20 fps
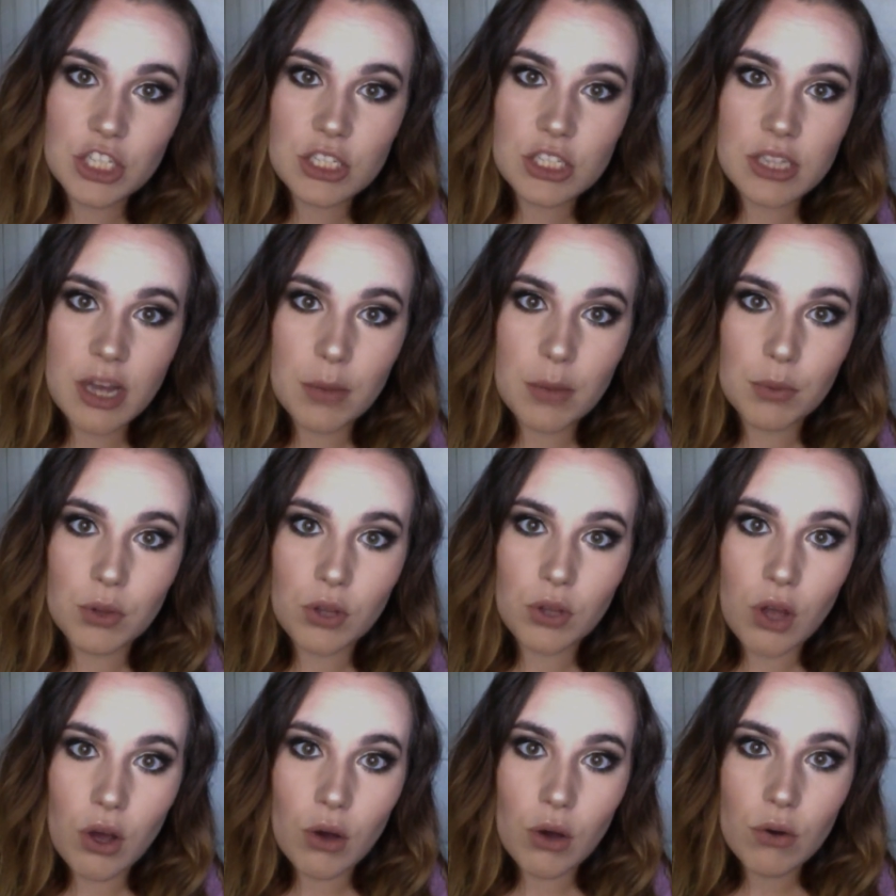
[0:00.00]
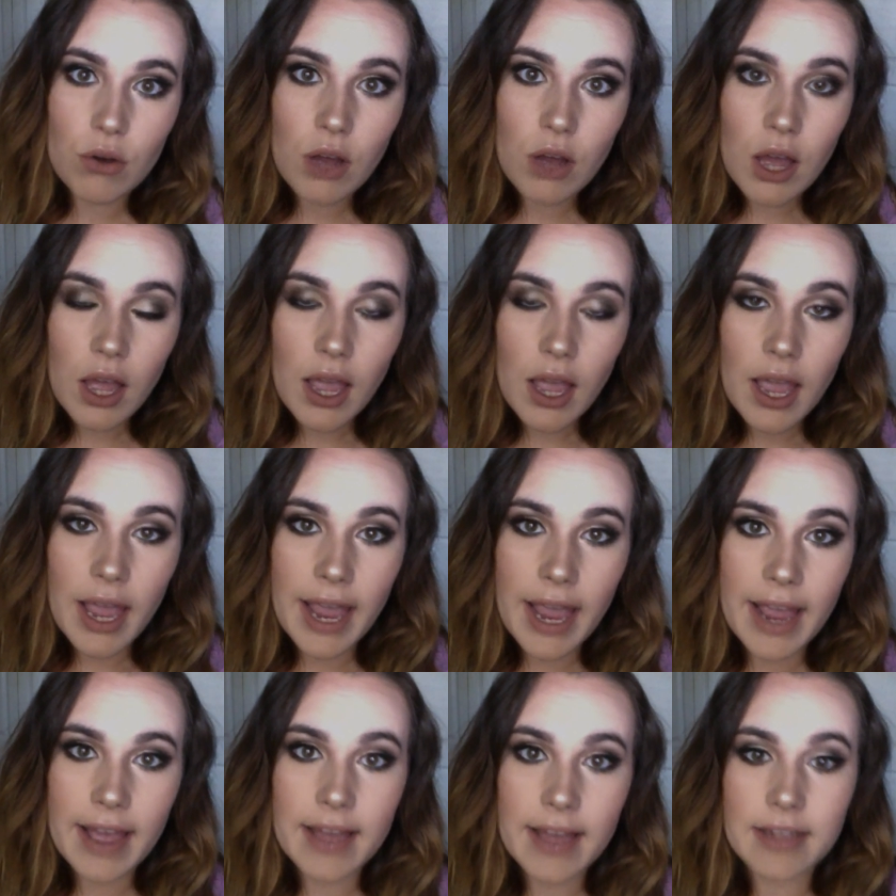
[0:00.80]
down below,
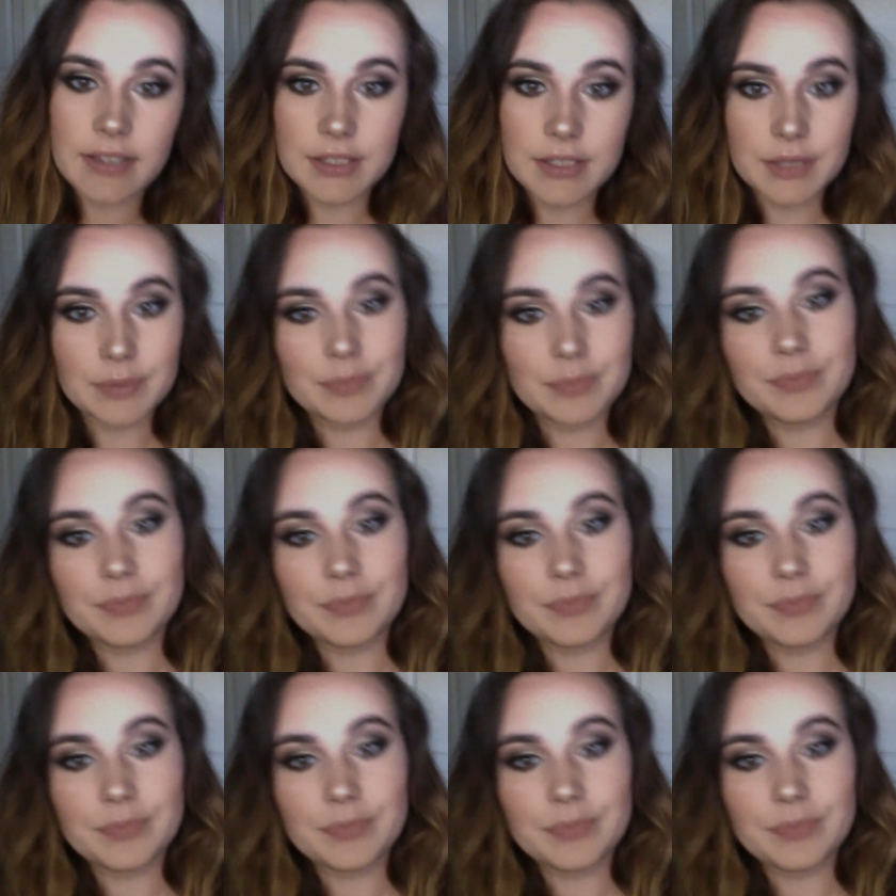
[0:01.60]
and